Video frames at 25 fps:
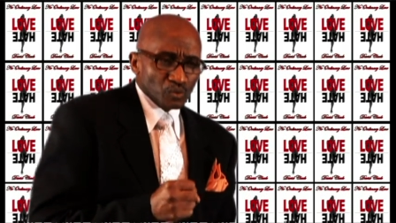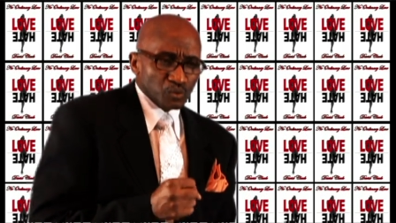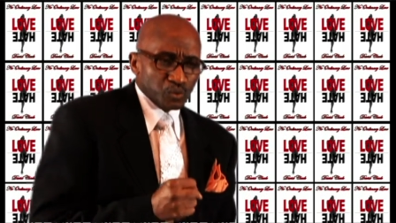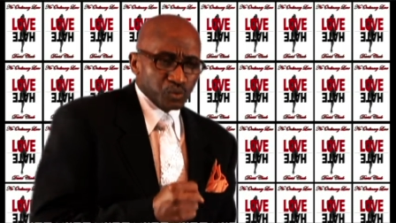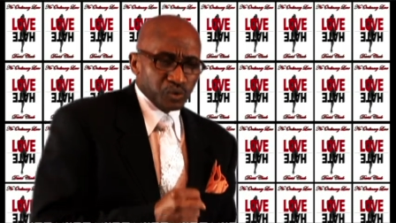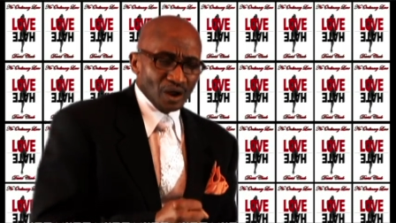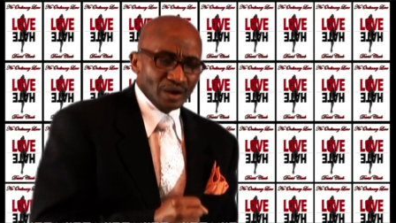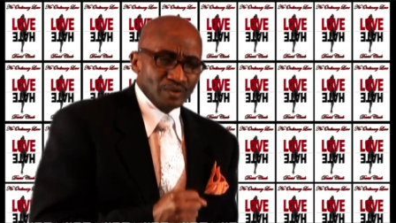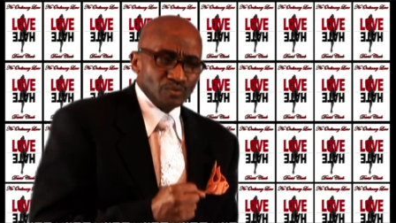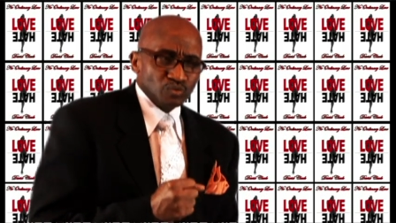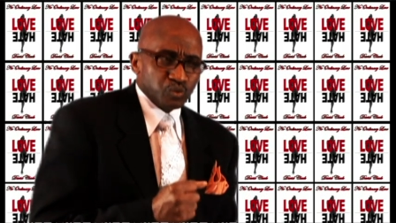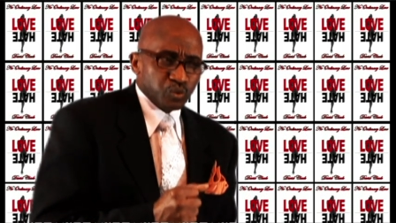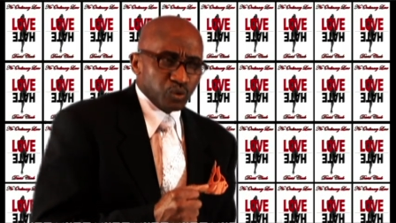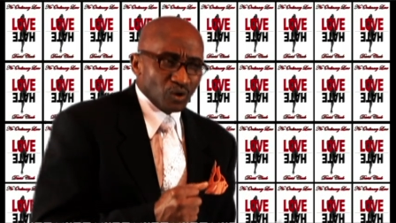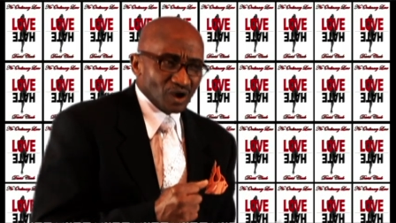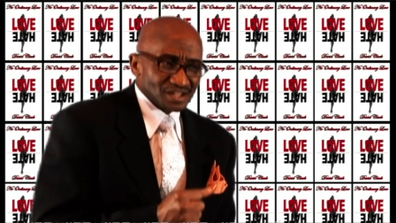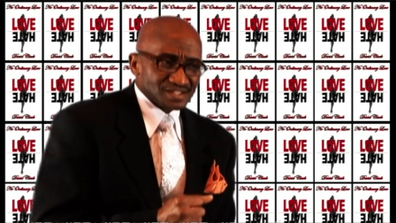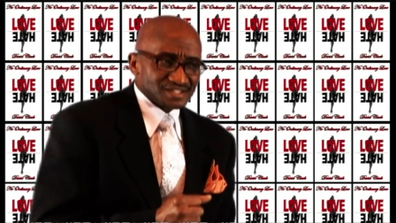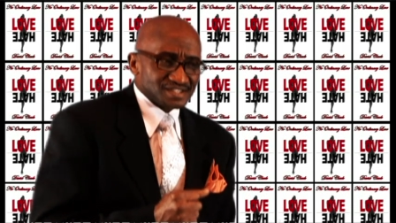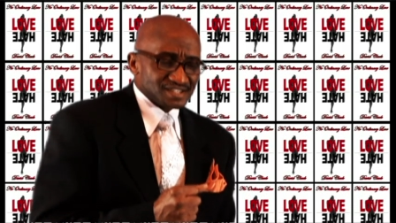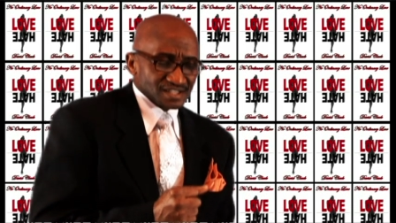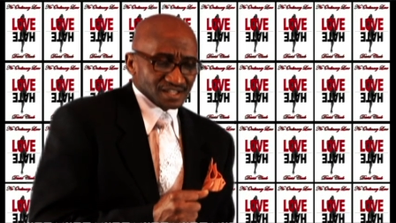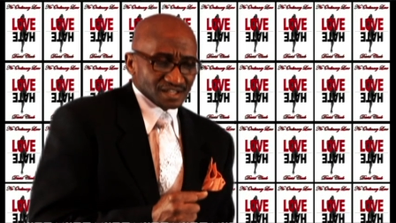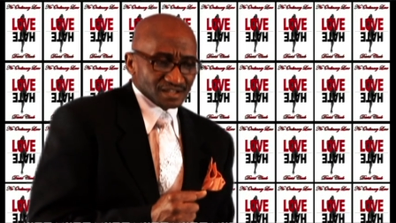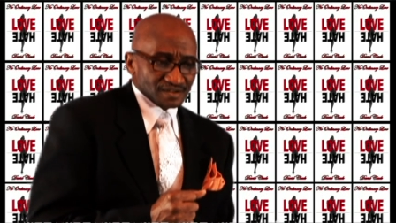what
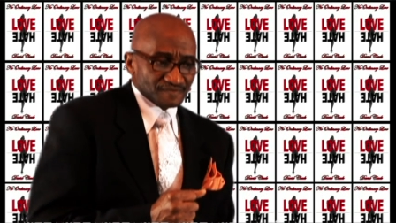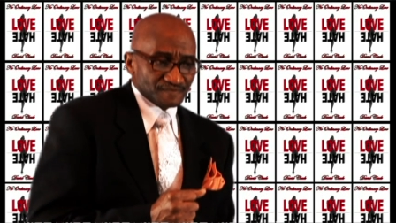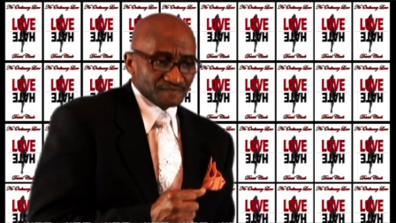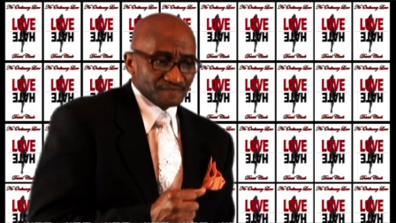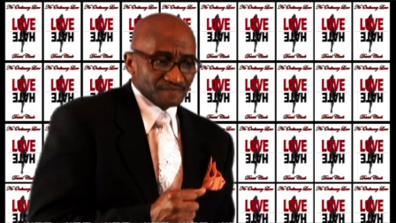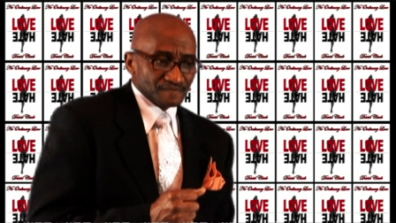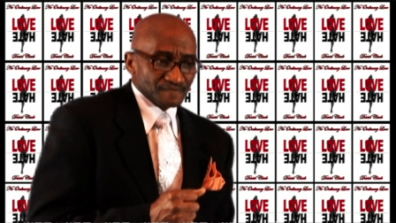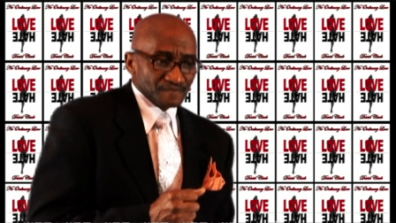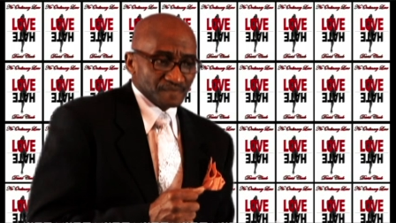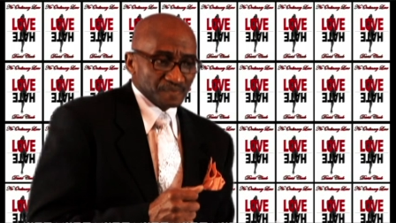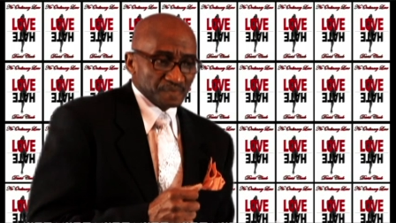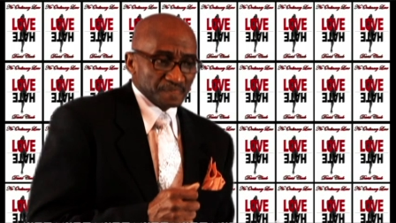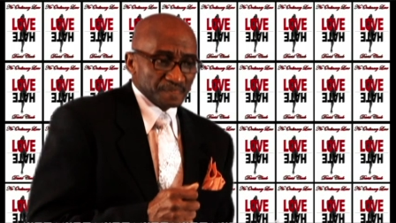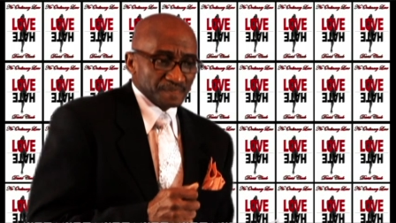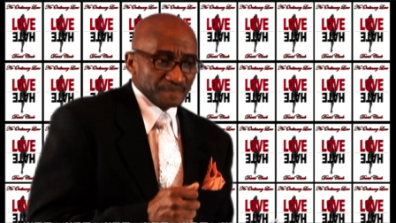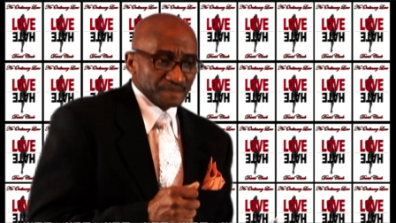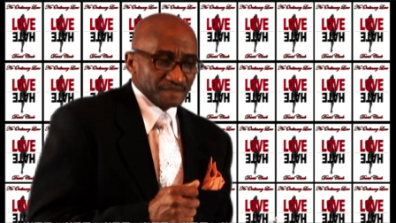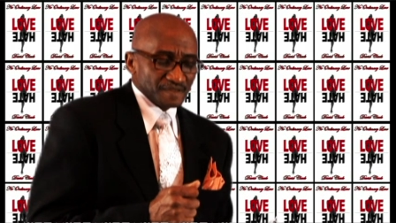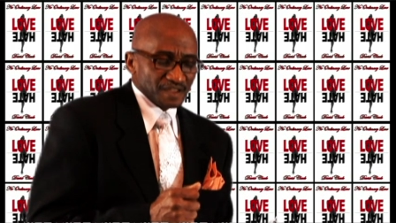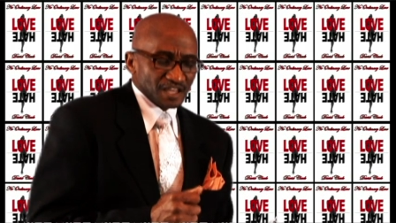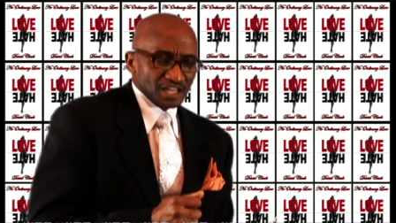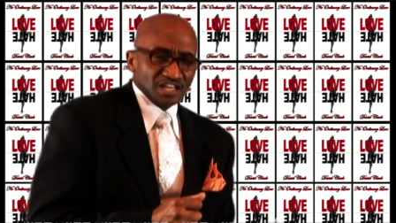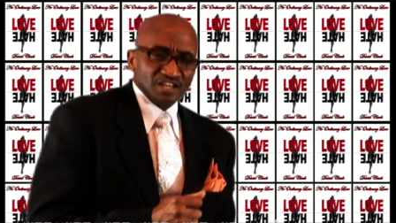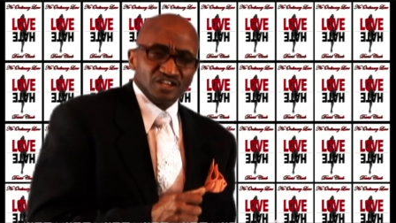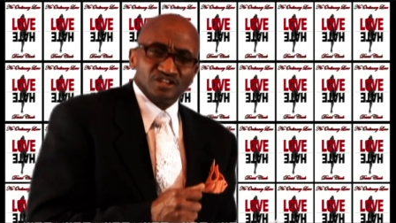was it
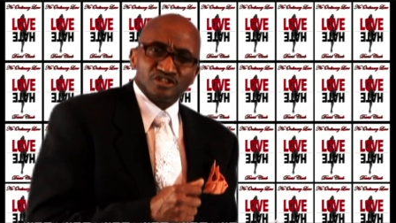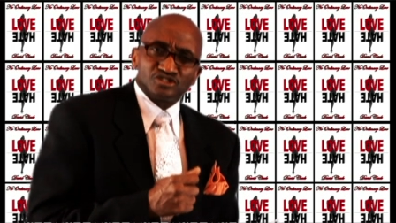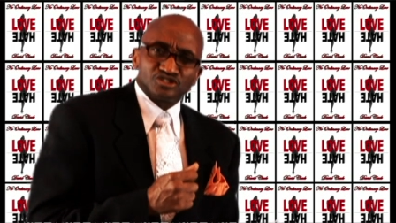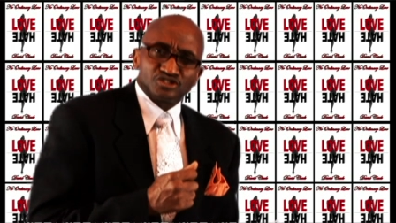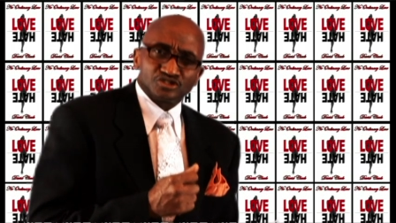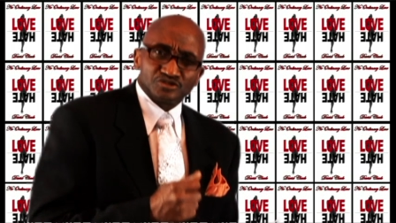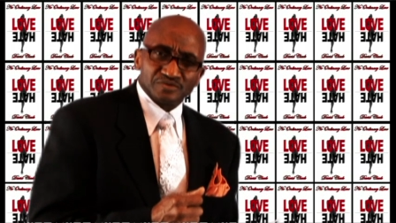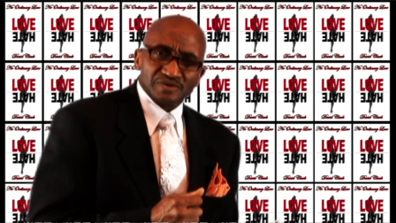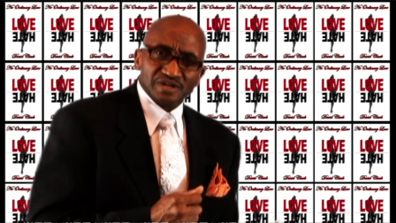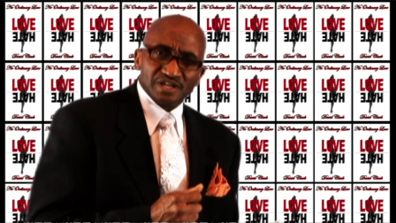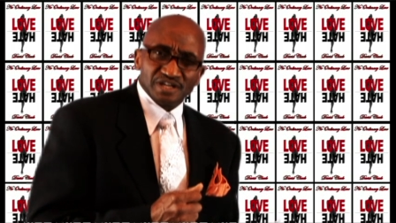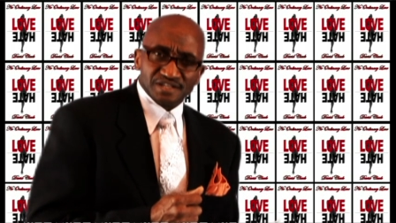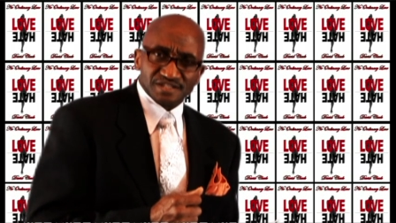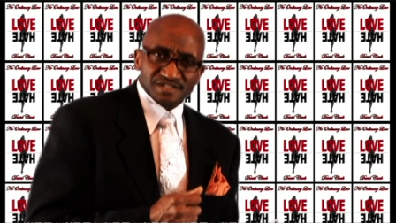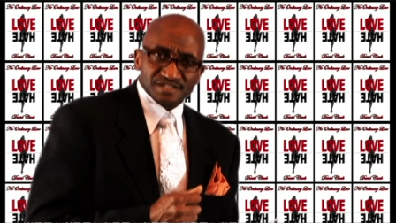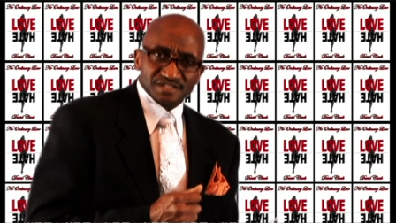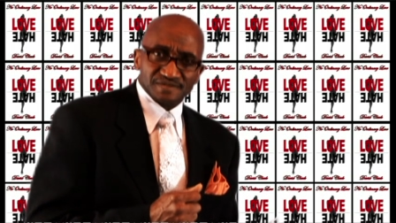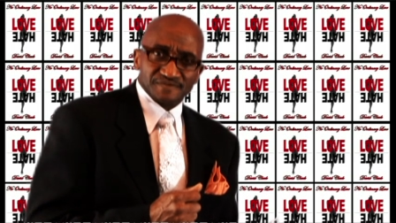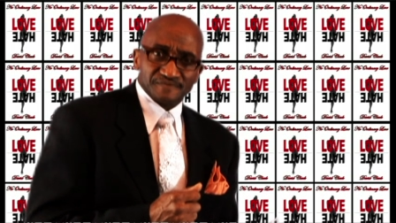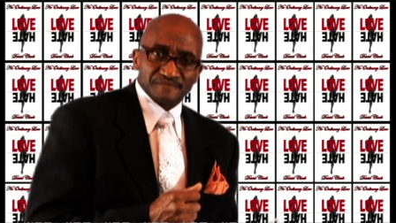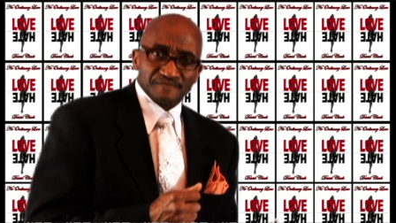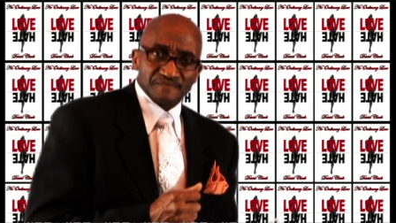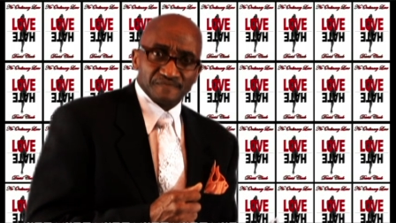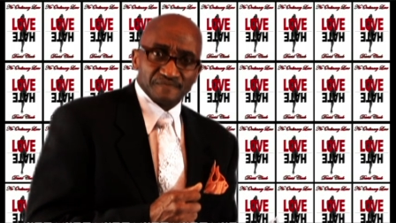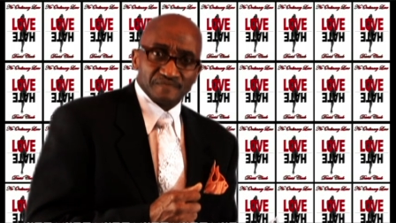in the
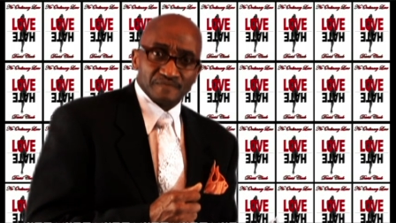streets